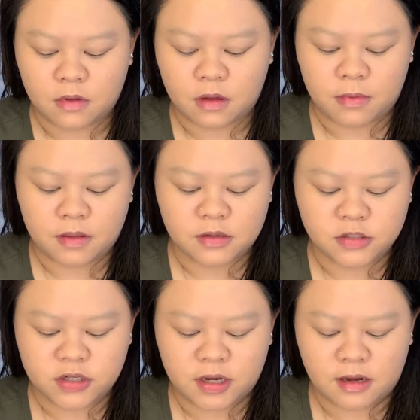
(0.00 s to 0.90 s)
I'm in the
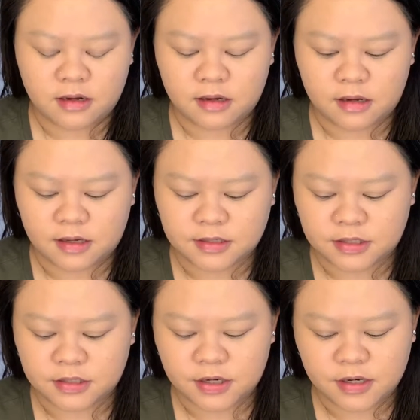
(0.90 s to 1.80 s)
shade
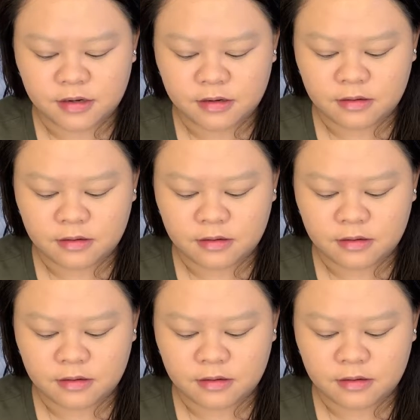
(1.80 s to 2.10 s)
Custard.